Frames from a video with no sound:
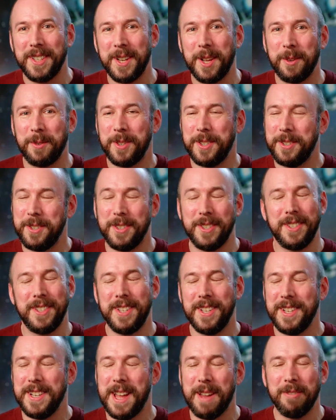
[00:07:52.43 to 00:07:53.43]
You
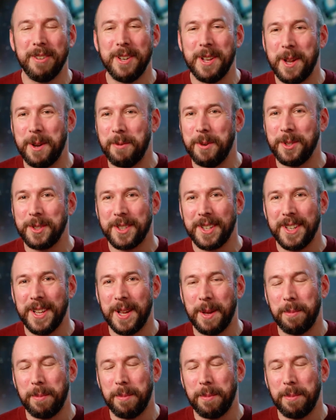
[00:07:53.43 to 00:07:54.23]
never know what's going to